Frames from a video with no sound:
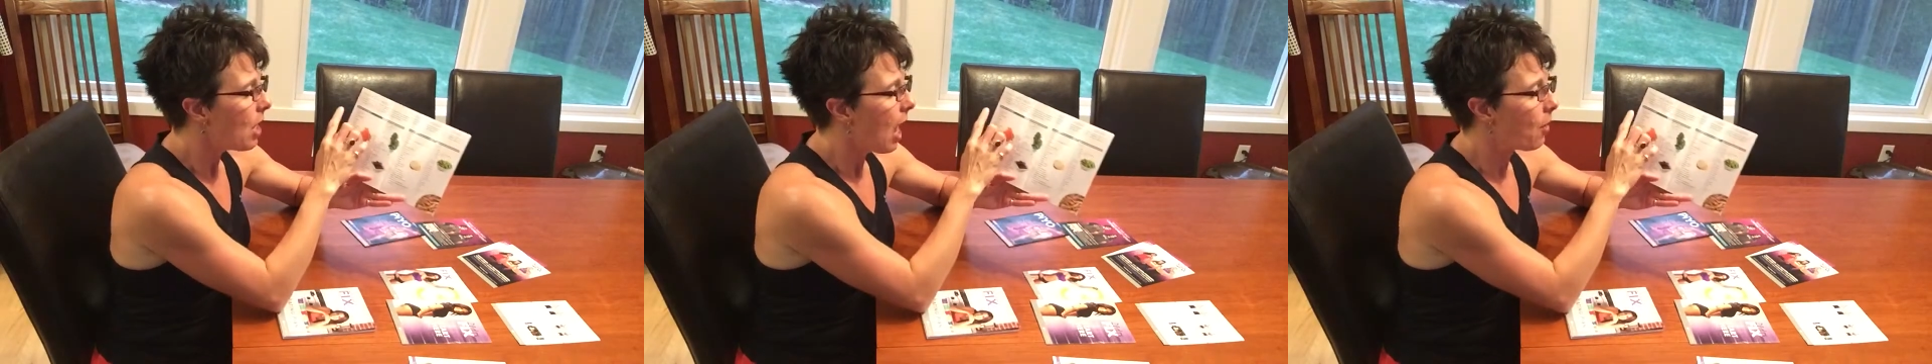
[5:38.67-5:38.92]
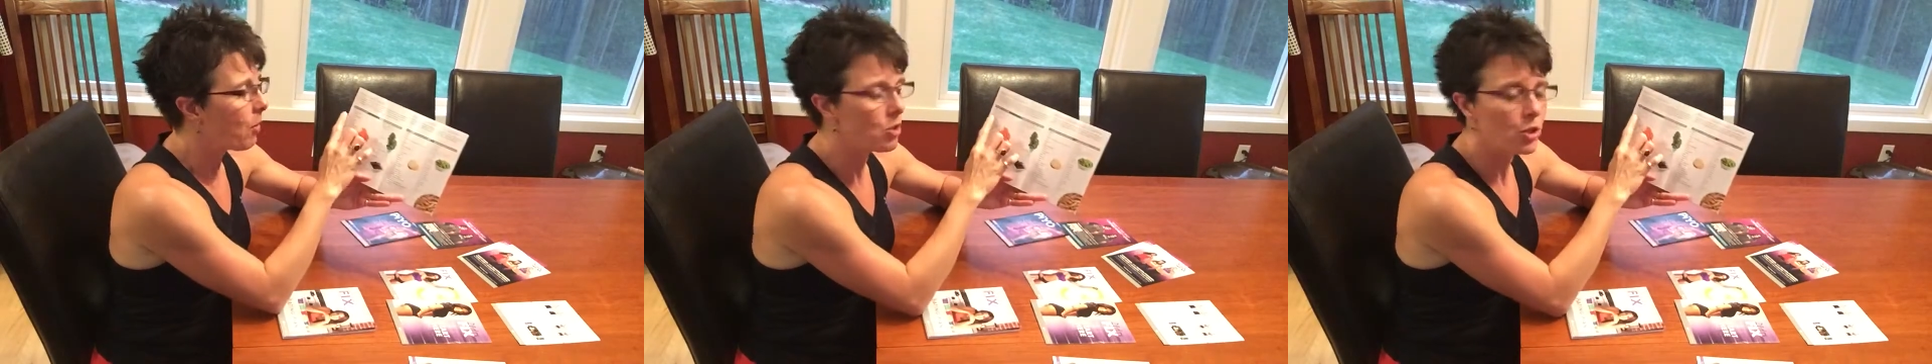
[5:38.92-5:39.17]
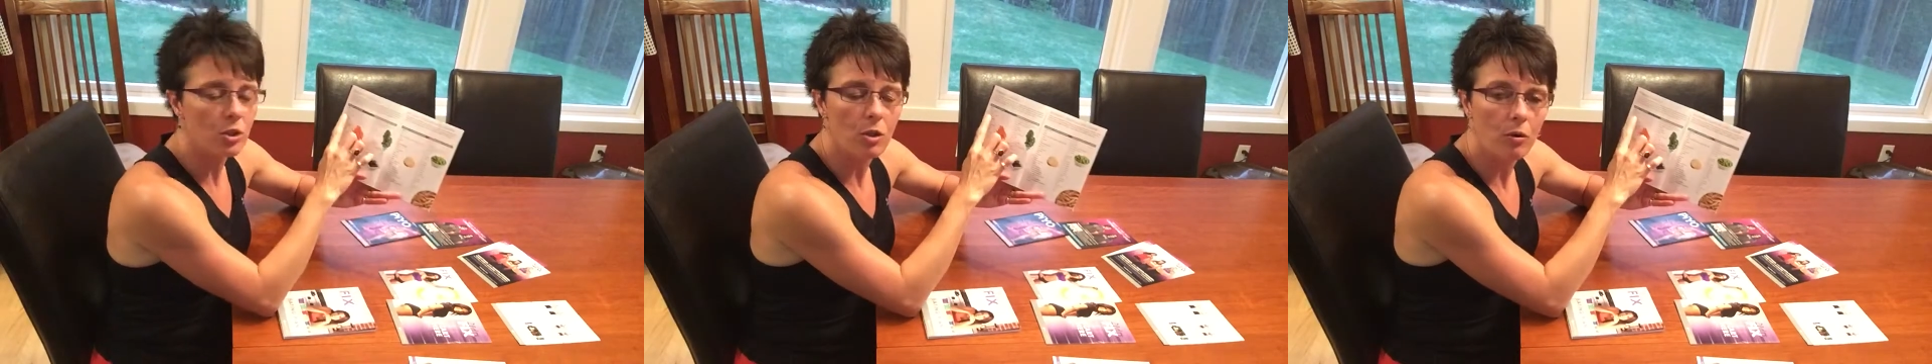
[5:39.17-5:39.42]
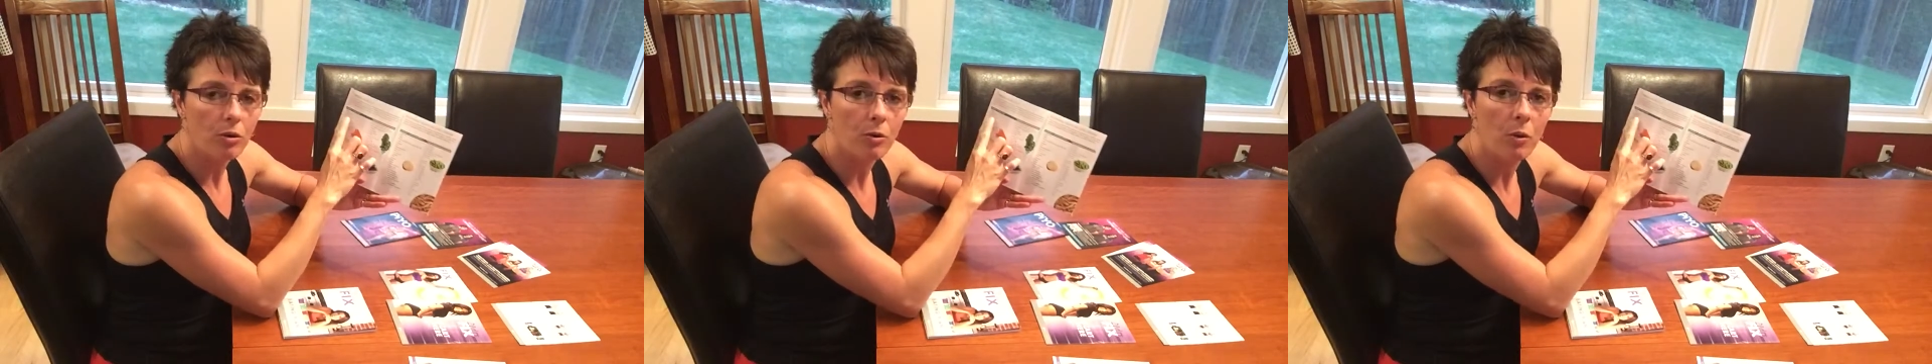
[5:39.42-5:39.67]
I want you to
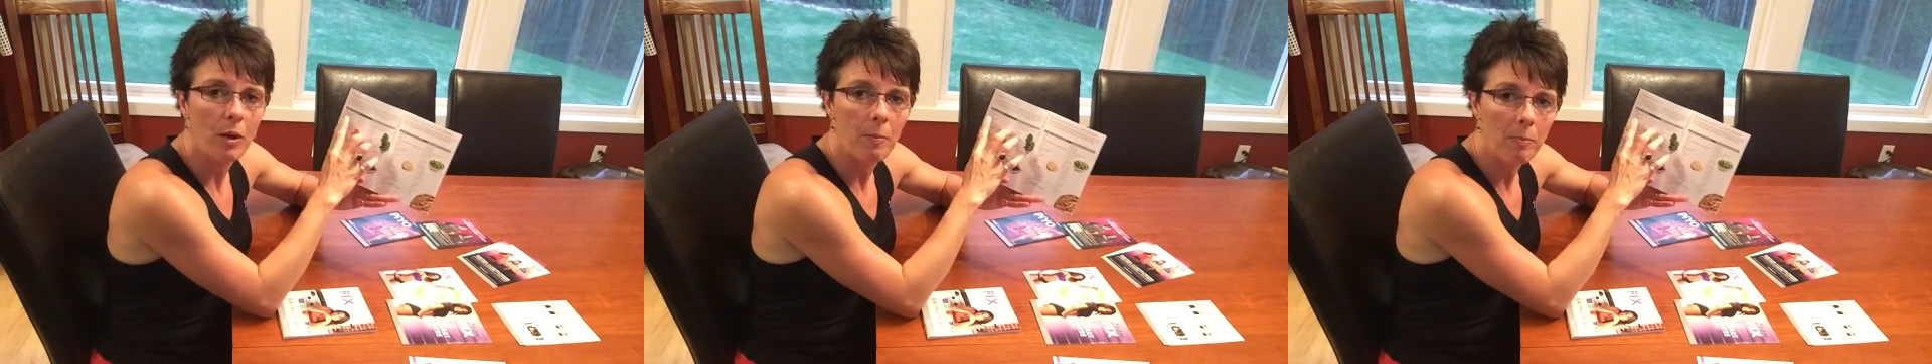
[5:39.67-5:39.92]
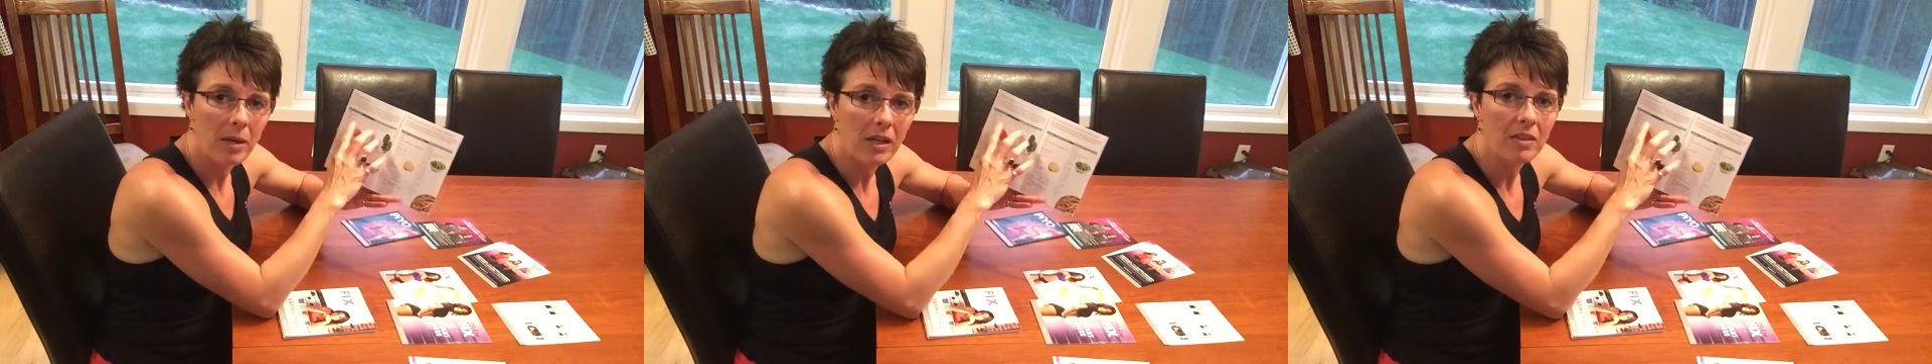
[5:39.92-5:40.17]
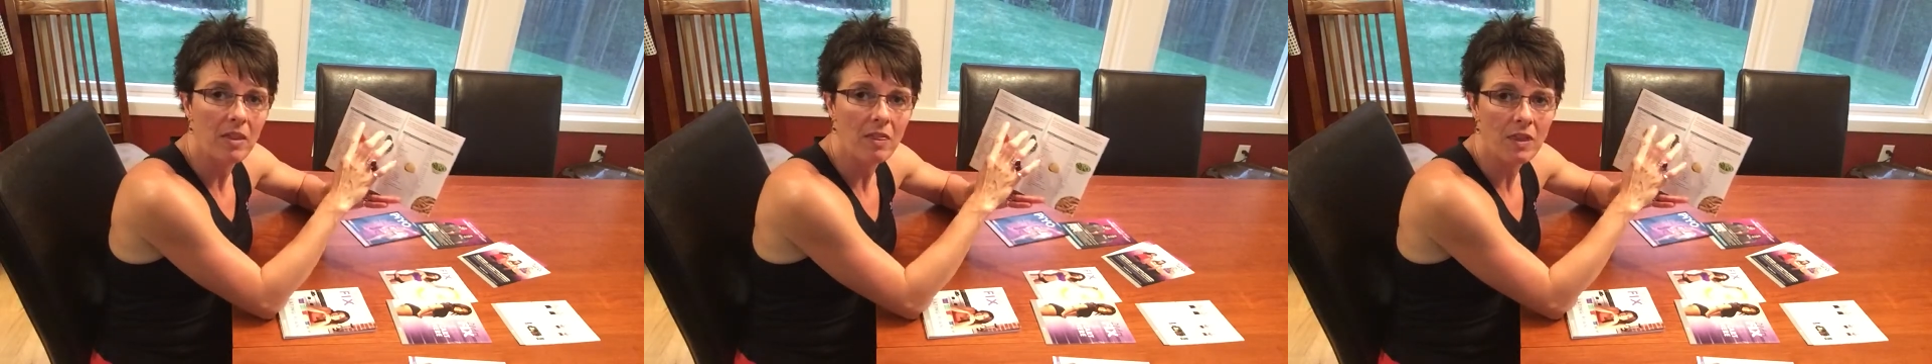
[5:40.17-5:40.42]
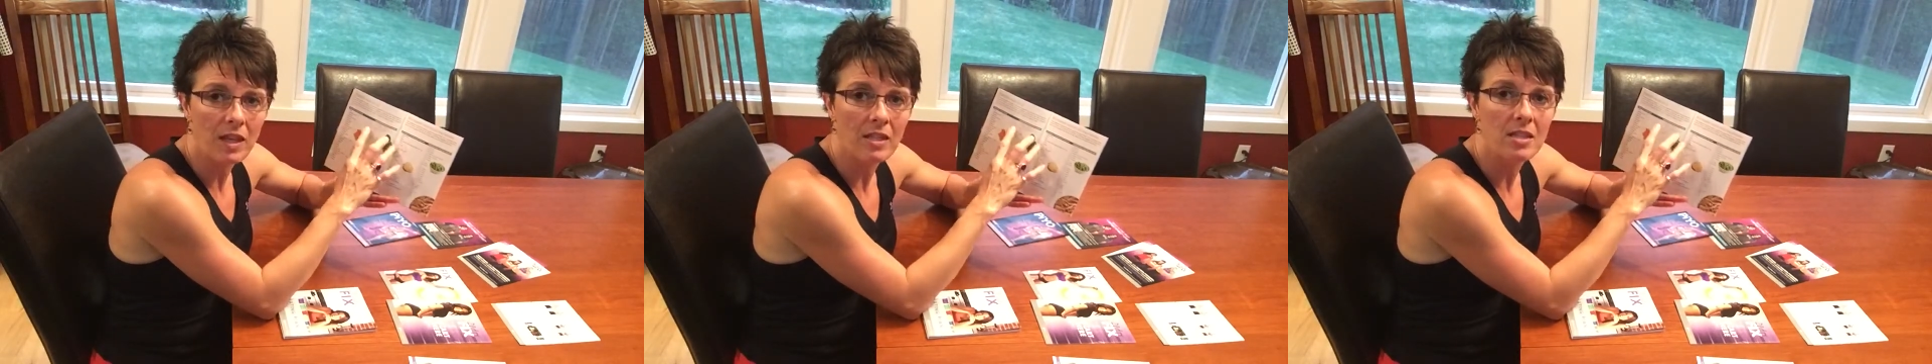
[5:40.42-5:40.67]
go through and pick the
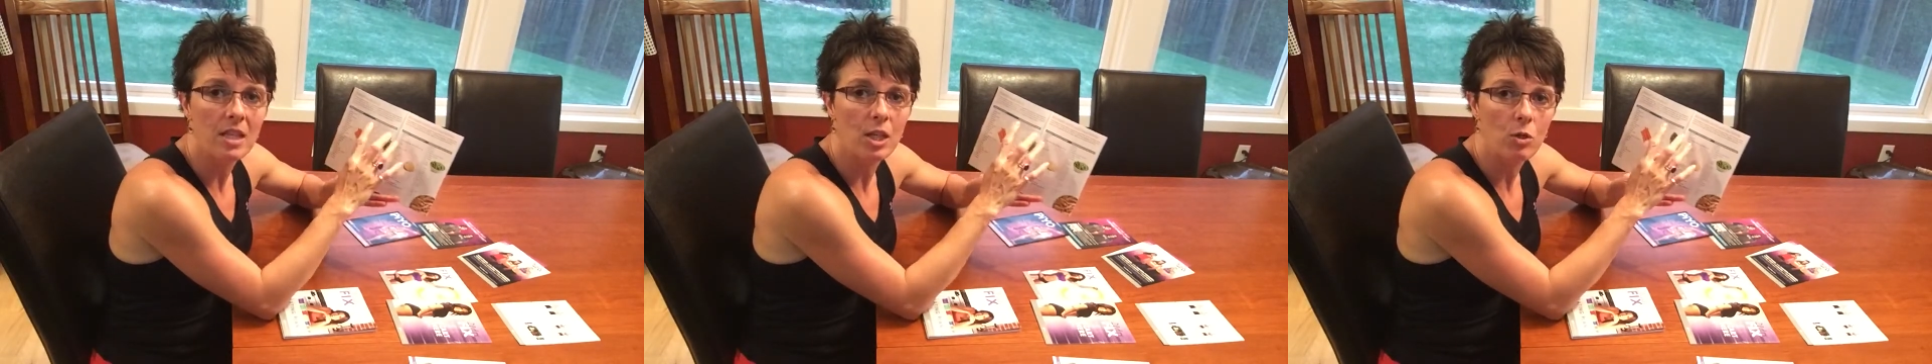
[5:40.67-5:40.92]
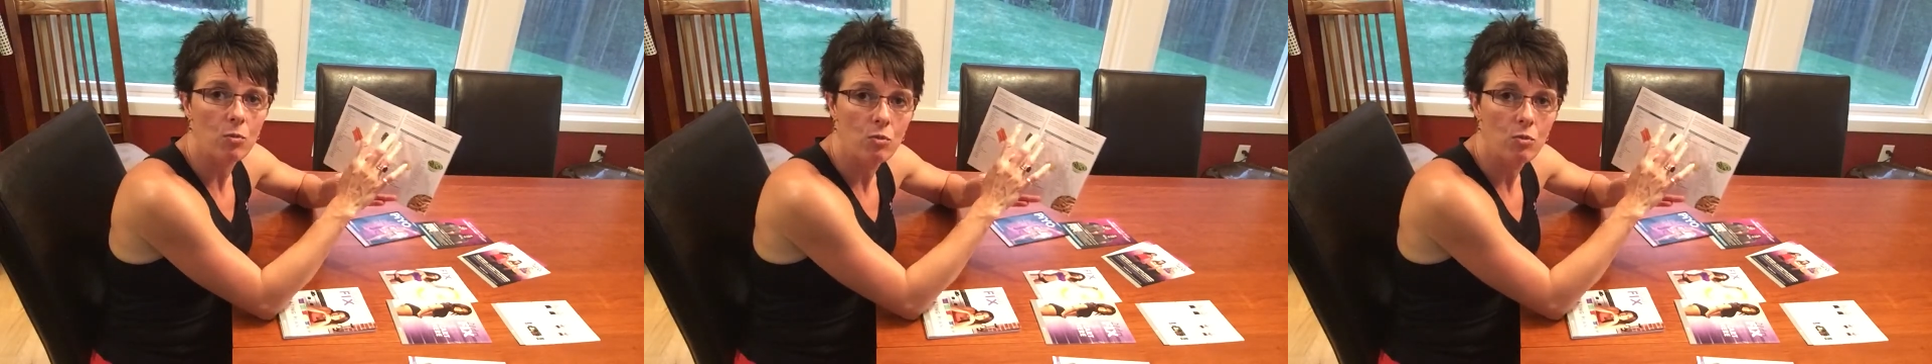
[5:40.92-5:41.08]
things that you